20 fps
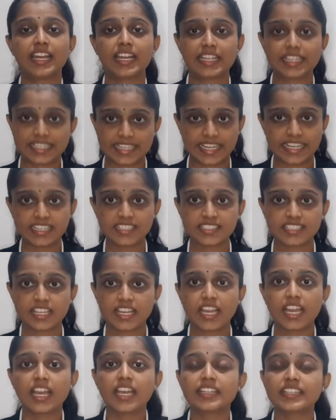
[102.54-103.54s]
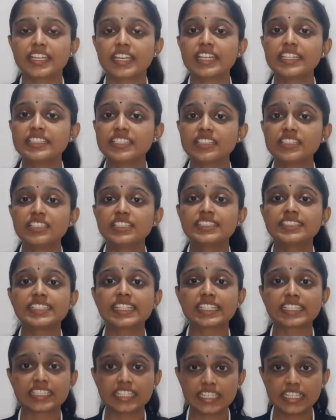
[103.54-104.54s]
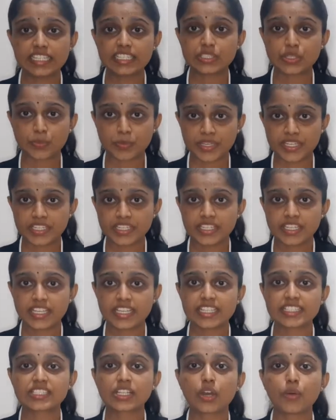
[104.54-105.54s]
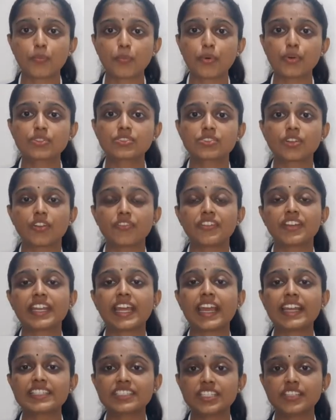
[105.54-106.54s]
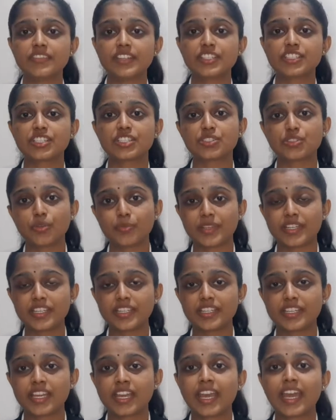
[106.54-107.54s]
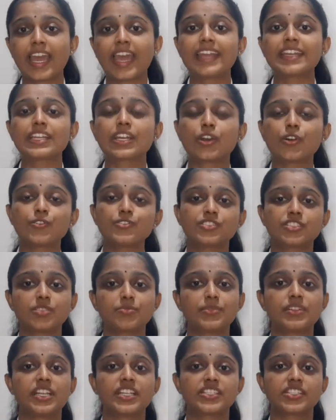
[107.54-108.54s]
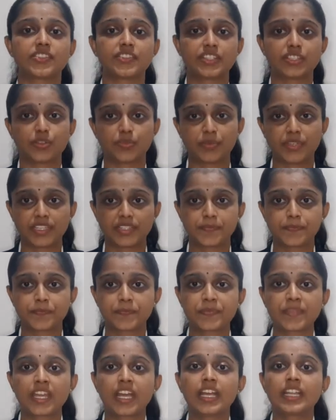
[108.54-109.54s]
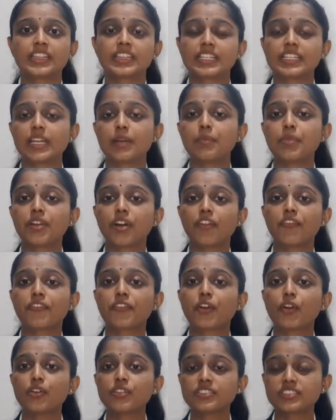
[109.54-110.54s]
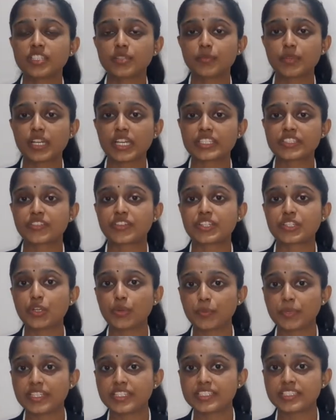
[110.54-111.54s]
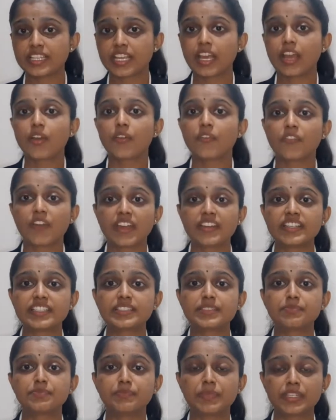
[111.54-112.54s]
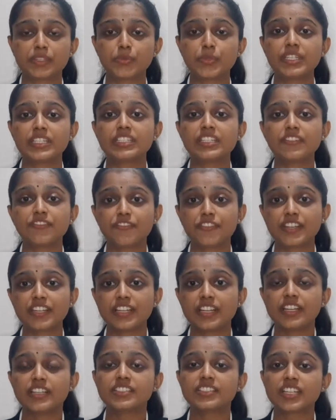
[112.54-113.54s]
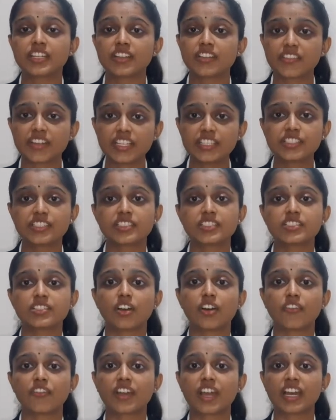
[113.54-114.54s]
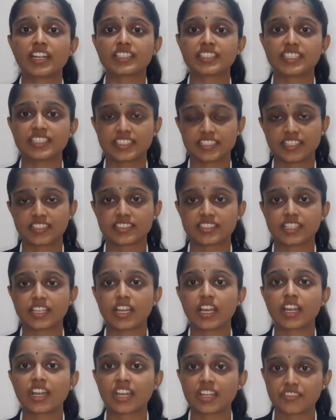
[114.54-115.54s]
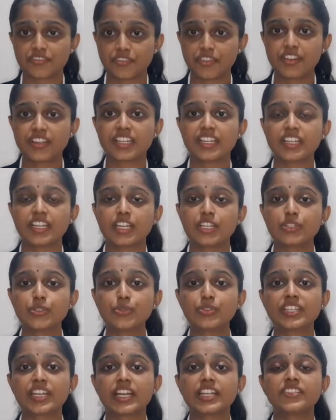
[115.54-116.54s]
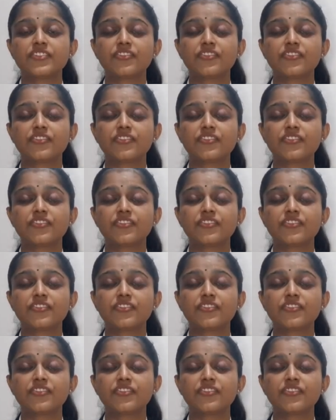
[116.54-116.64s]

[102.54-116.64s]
Next, the internal signaling domain is composed of an activation domain and co-stimulatory domain. The number of co-stimulatory domains varies between different generations of CAR T-cells, conferring to their